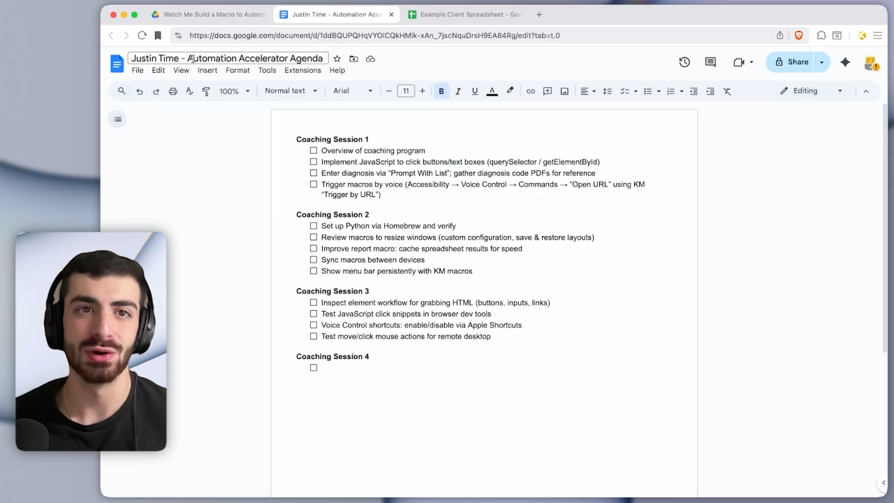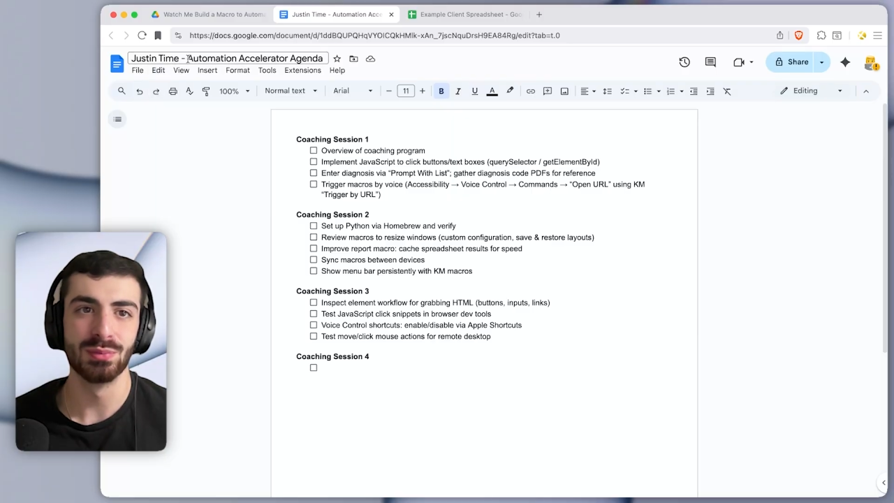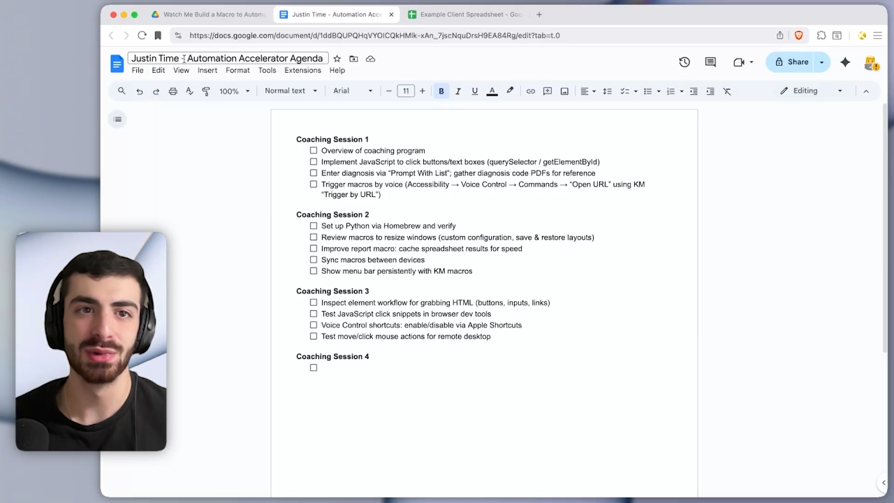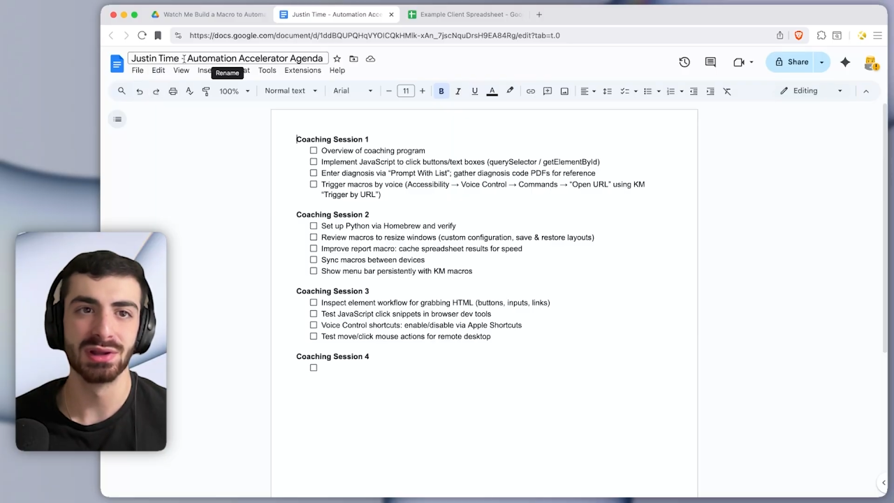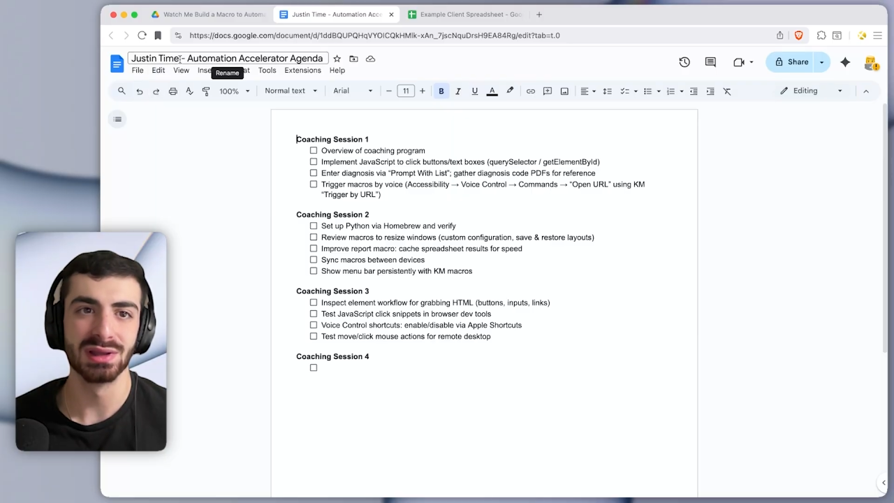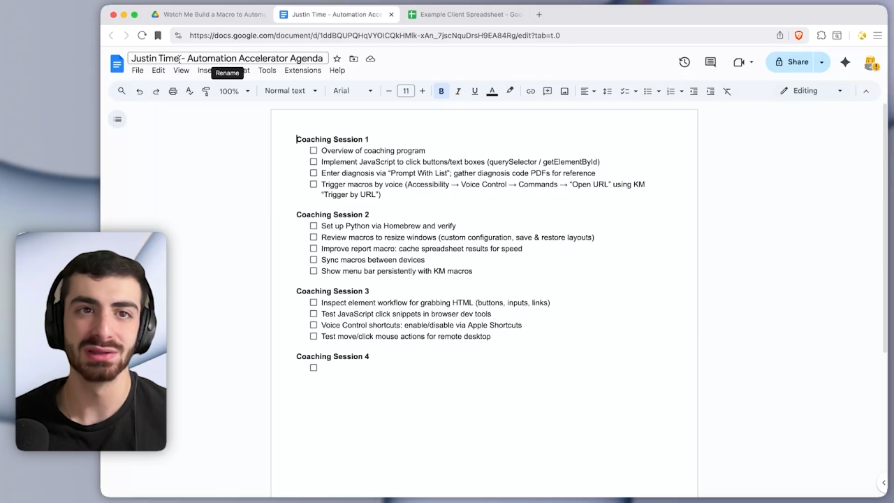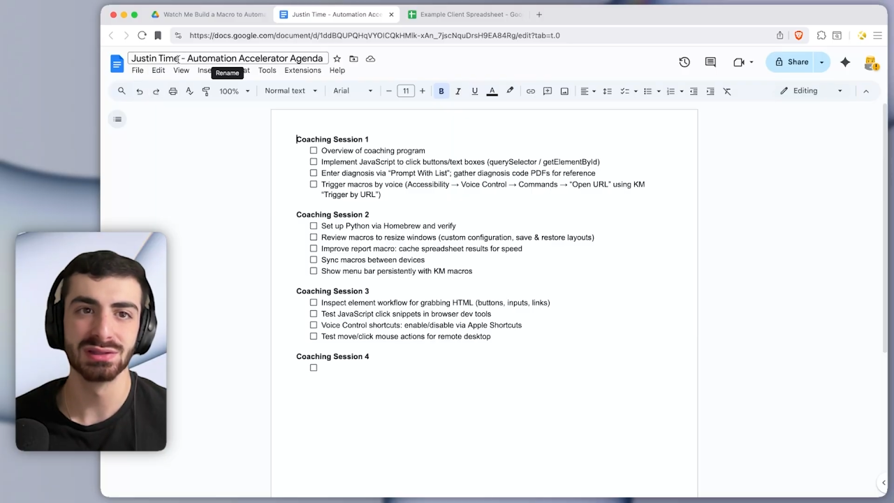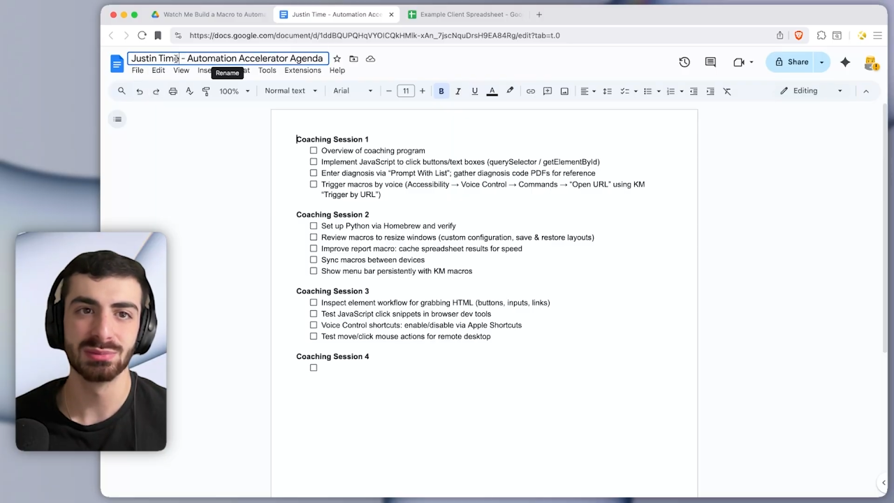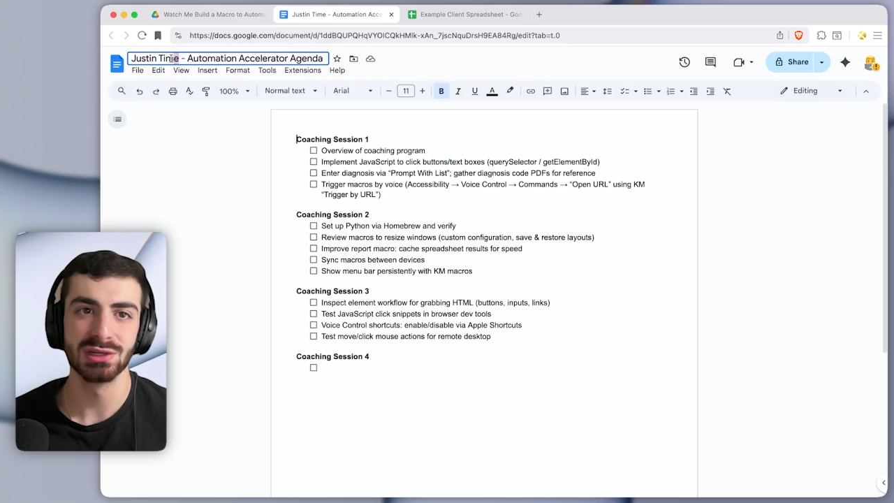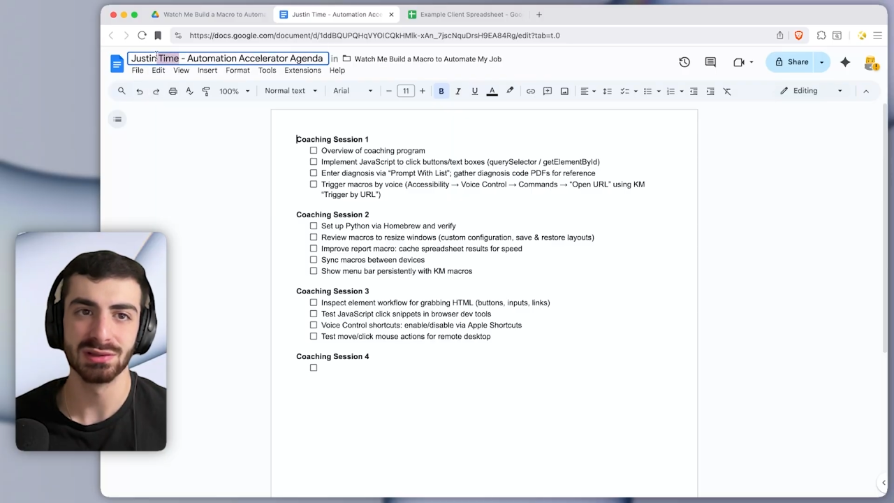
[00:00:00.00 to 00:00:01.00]
open
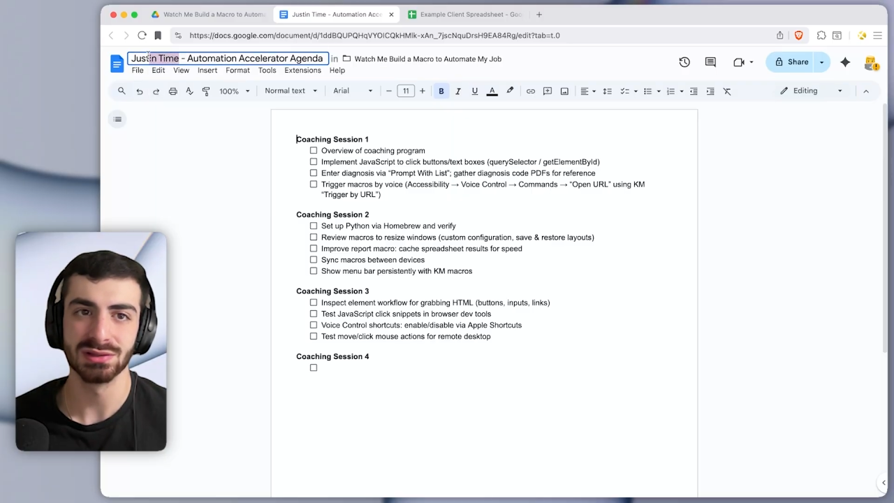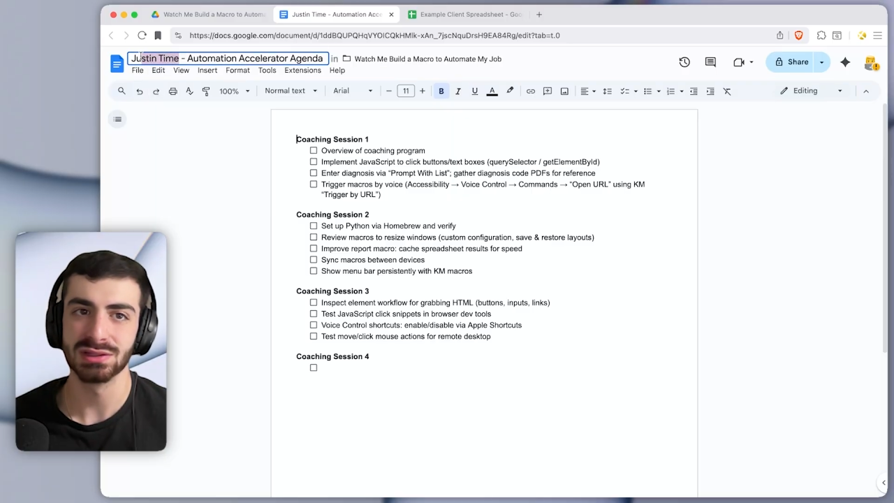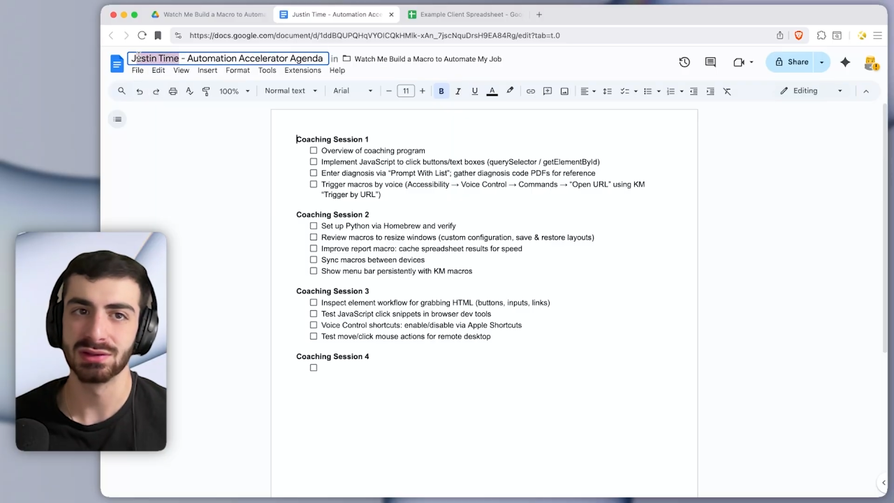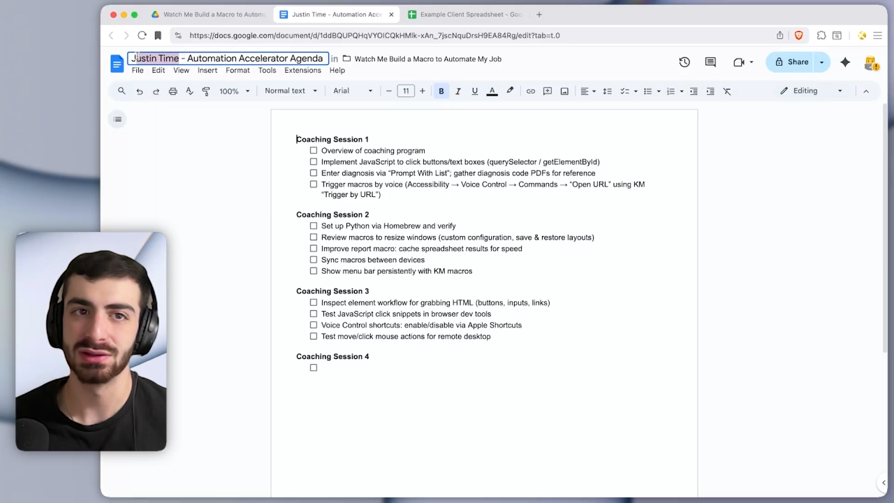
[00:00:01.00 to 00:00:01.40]
this because